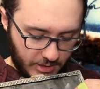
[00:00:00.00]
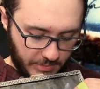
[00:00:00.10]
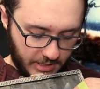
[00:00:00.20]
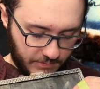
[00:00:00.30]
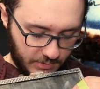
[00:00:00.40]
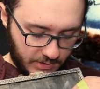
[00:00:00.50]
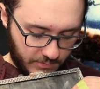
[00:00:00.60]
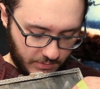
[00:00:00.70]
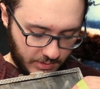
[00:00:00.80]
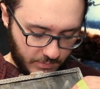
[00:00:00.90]
I might have to
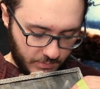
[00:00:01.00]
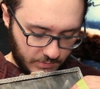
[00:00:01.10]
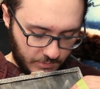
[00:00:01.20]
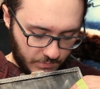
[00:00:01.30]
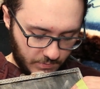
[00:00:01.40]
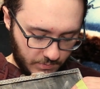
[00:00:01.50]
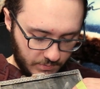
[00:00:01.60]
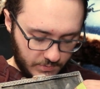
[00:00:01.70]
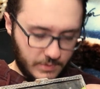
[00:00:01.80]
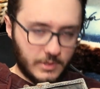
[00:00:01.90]
cover that with something because